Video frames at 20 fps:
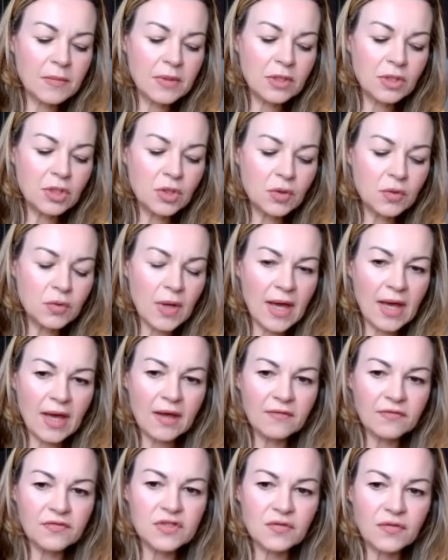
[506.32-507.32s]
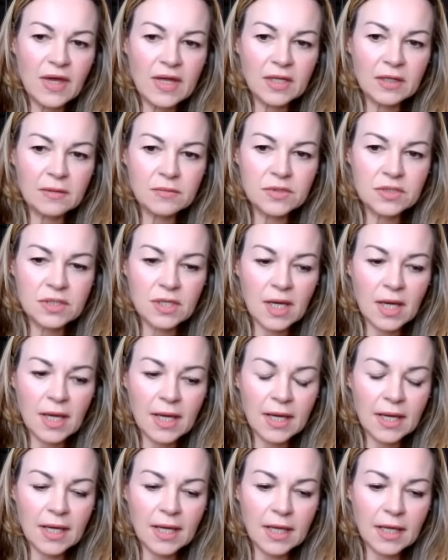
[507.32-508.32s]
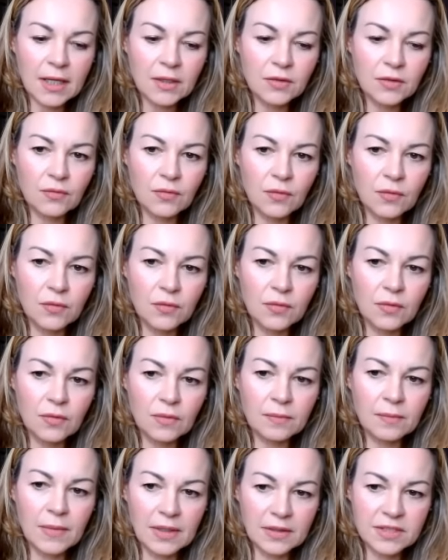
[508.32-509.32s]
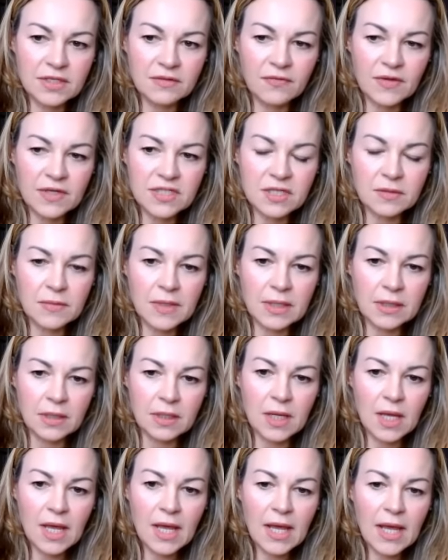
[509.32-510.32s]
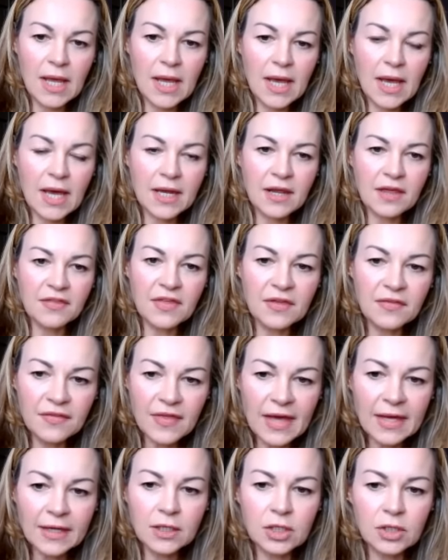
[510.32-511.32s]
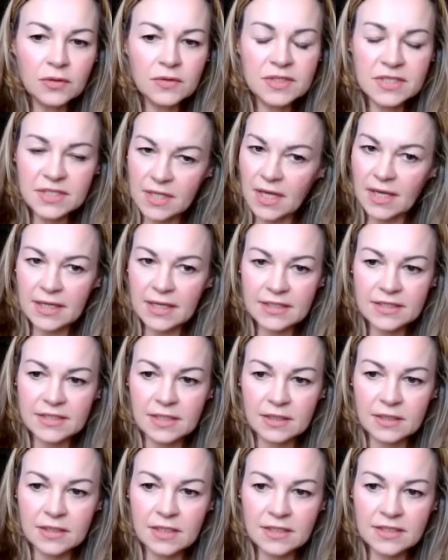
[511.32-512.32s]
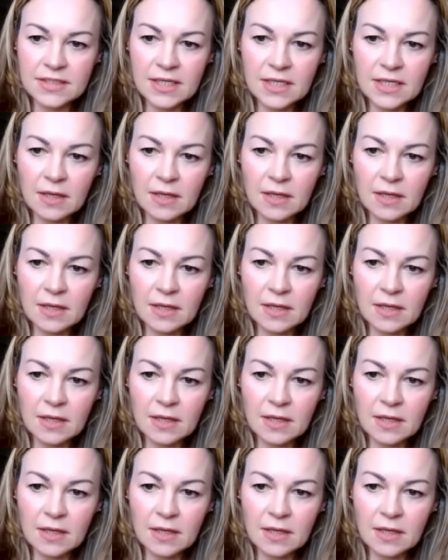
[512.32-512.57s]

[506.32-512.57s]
I mean, you have developed your own multivitamin, and I think that includes niacin, does